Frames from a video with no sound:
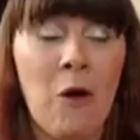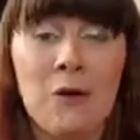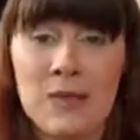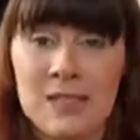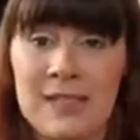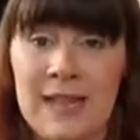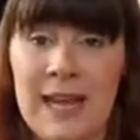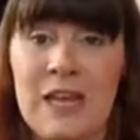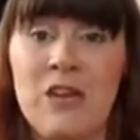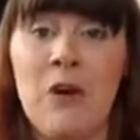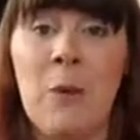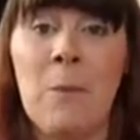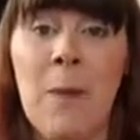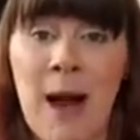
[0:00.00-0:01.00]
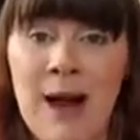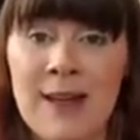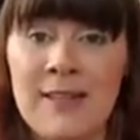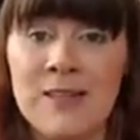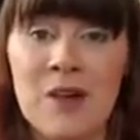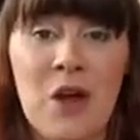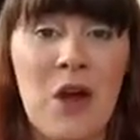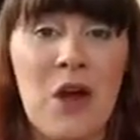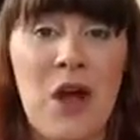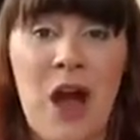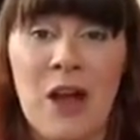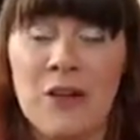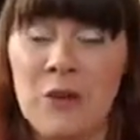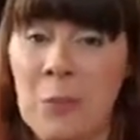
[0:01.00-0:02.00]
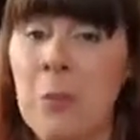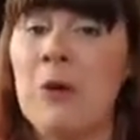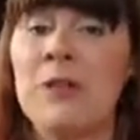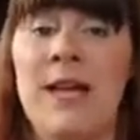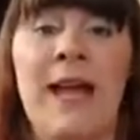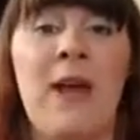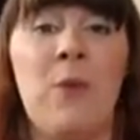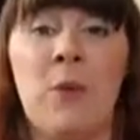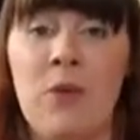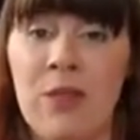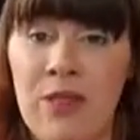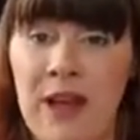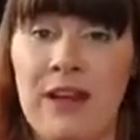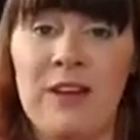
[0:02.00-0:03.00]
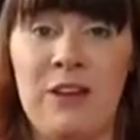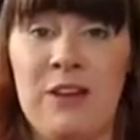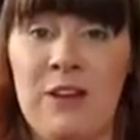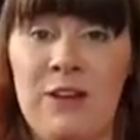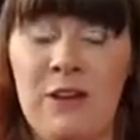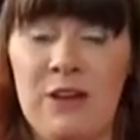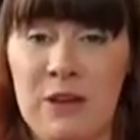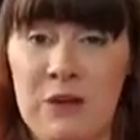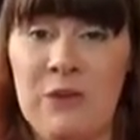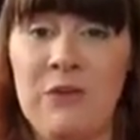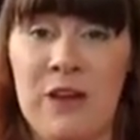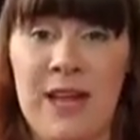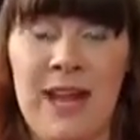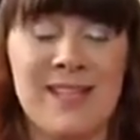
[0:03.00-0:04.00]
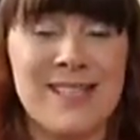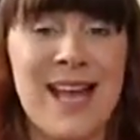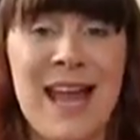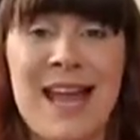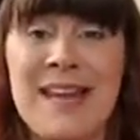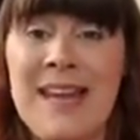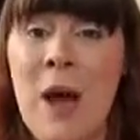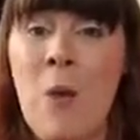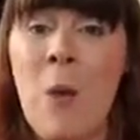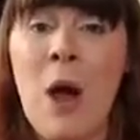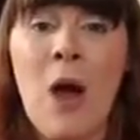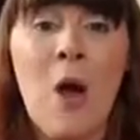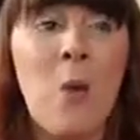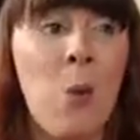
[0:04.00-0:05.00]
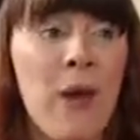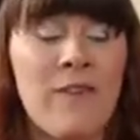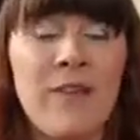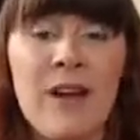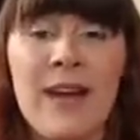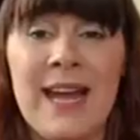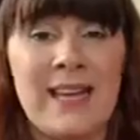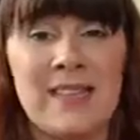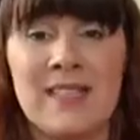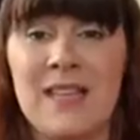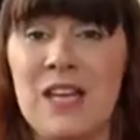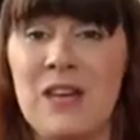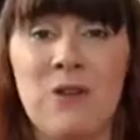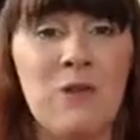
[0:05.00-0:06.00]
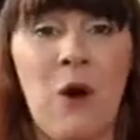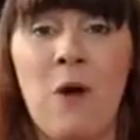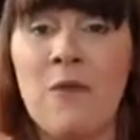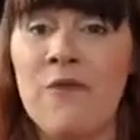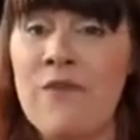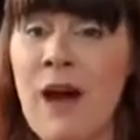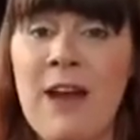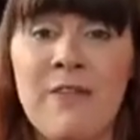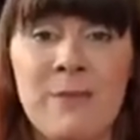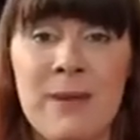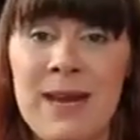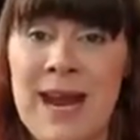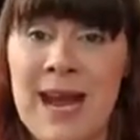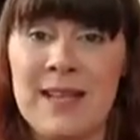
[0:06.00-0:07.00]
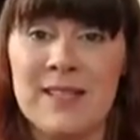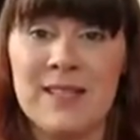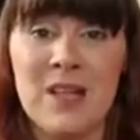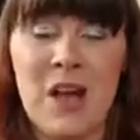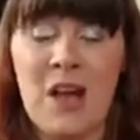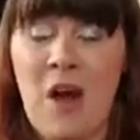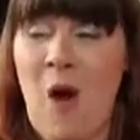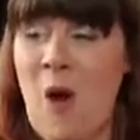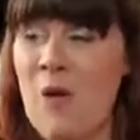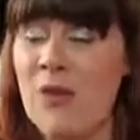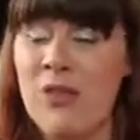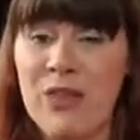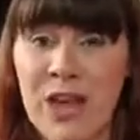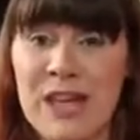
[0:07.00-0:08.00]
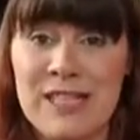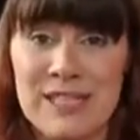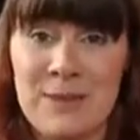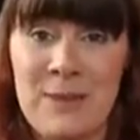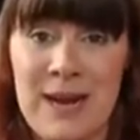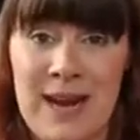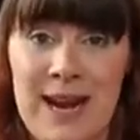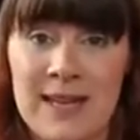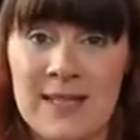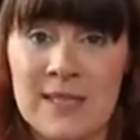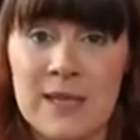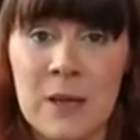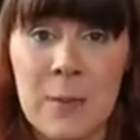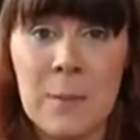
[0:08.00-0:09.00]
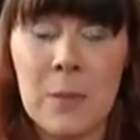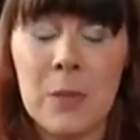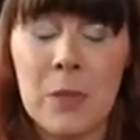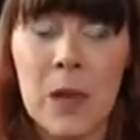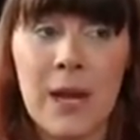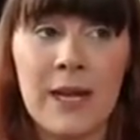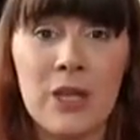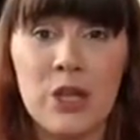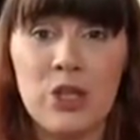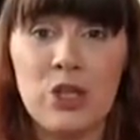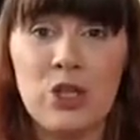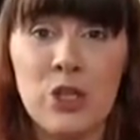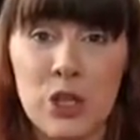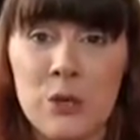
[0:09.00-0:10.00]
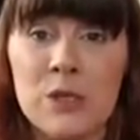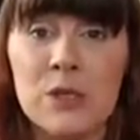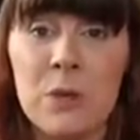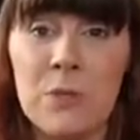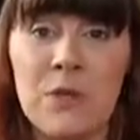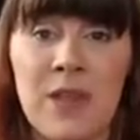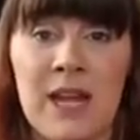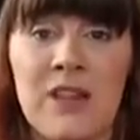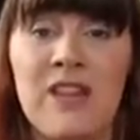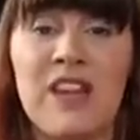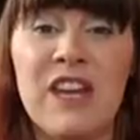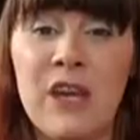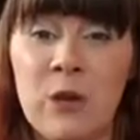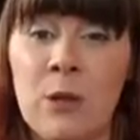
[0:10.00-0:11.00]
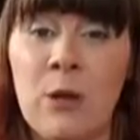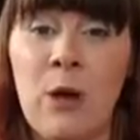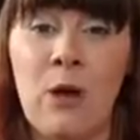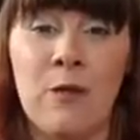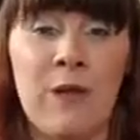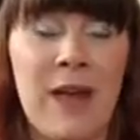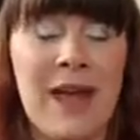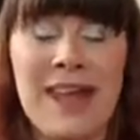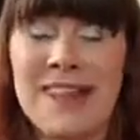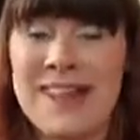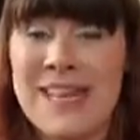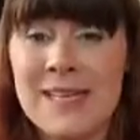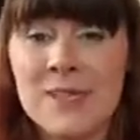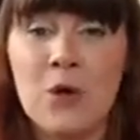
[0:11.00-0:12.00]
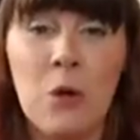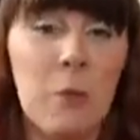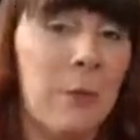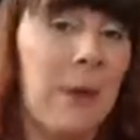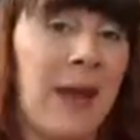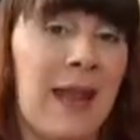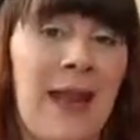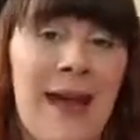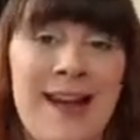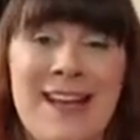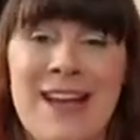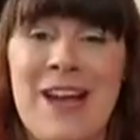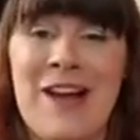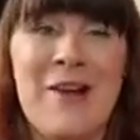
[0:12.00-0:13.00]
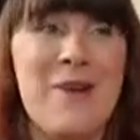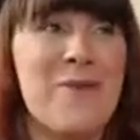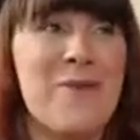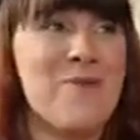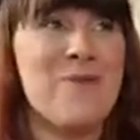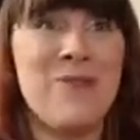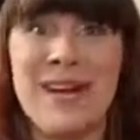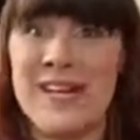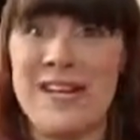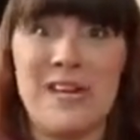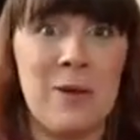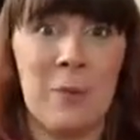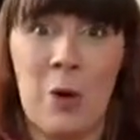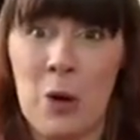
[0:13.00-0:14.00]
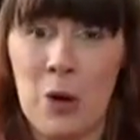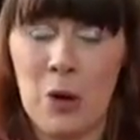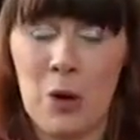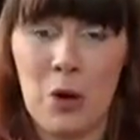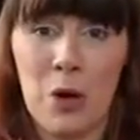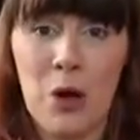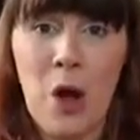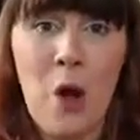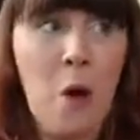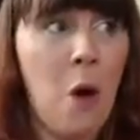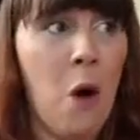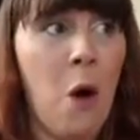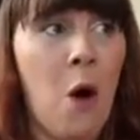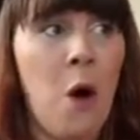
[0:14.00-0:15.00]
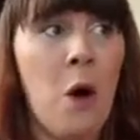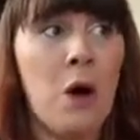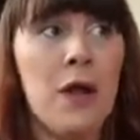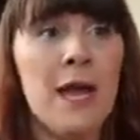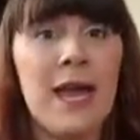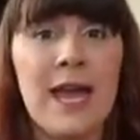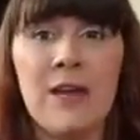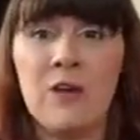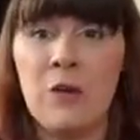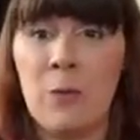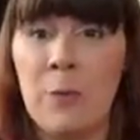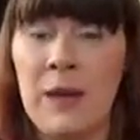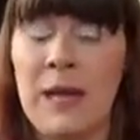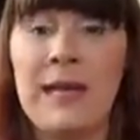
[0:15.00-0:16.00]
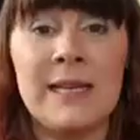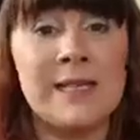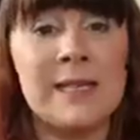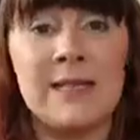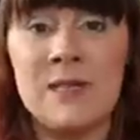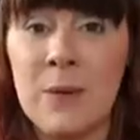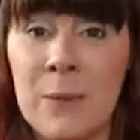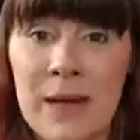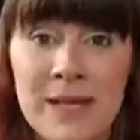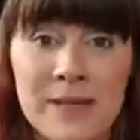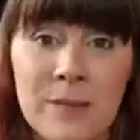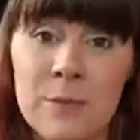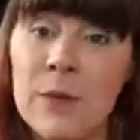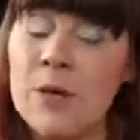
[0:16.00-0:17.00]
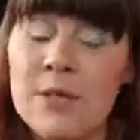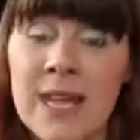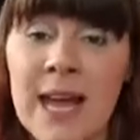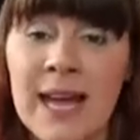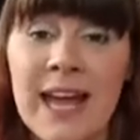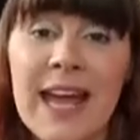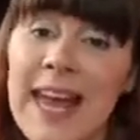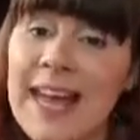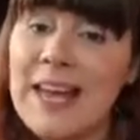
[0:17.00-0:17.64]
Honestly, your mind and your body will thank you for this. Now, whether it's you've got 5 minutes or 30 minutes, like, do something that you love. This could be like reading a book, or it could be listening to a piece of music.